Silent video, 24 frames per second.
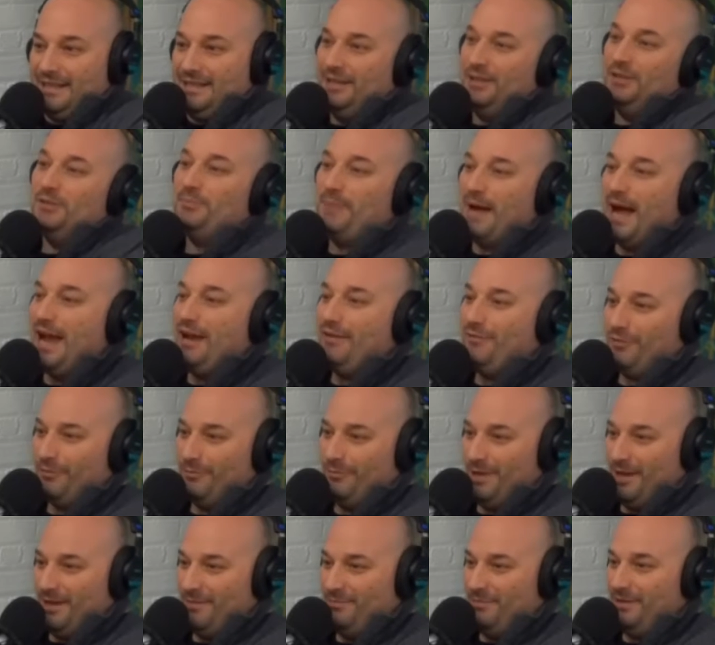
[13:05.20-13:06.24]
I still buy
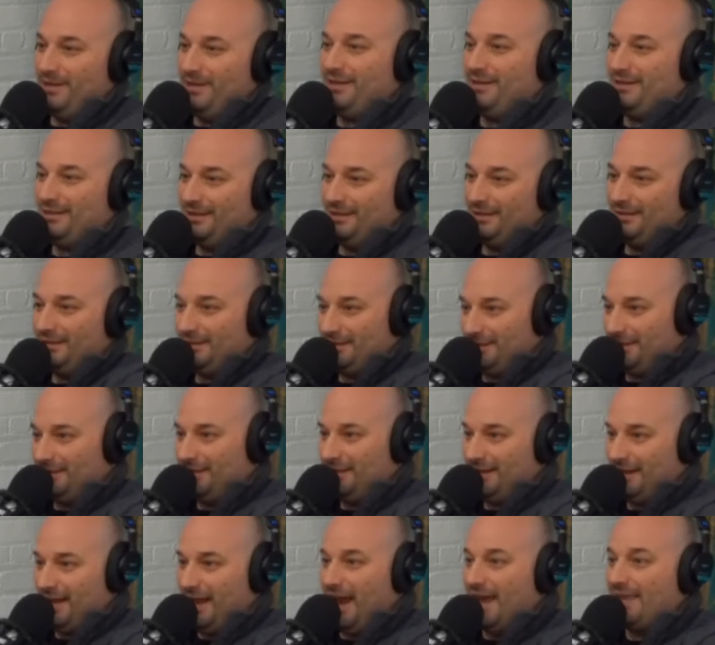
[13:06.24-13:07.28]
from them because
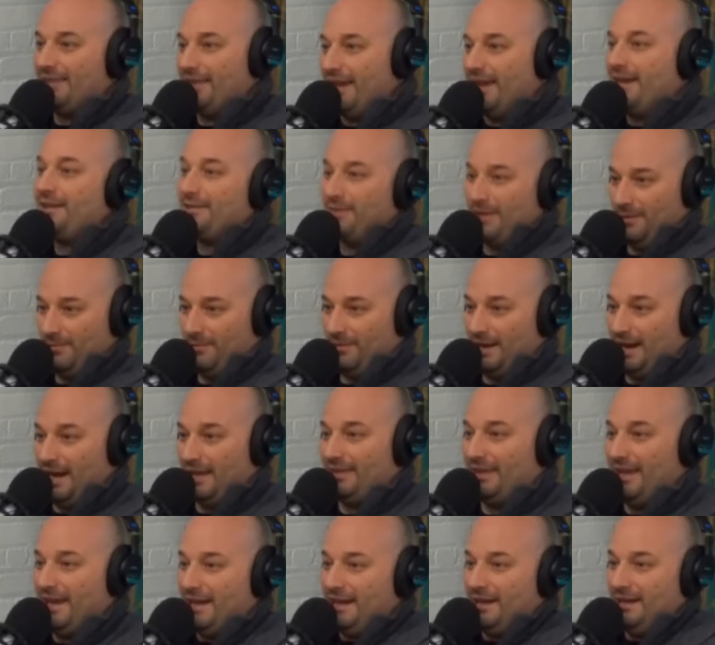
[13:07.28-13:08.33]
I like them and
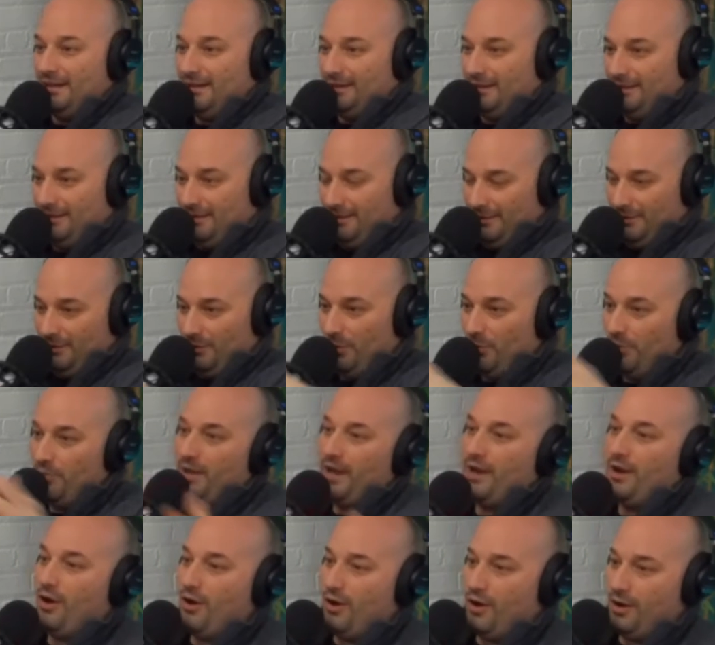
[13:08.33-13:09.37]
I like
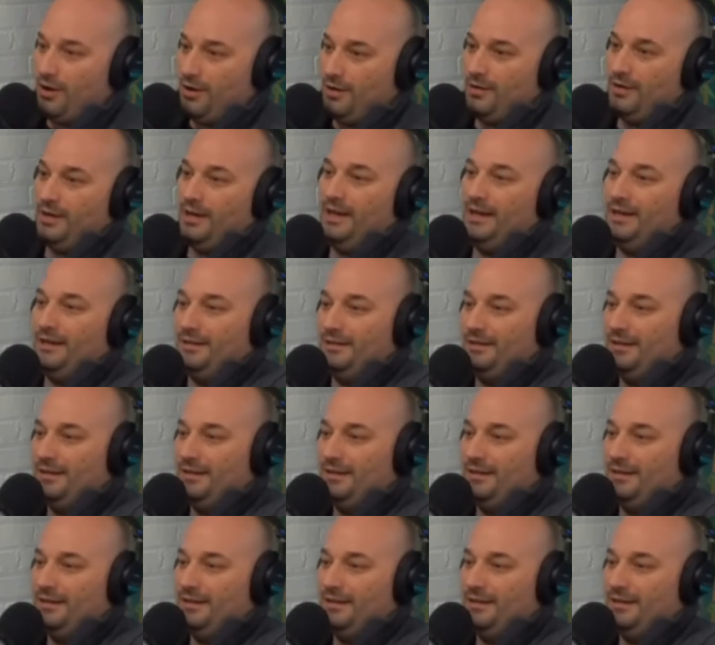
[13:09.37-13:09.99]
who they are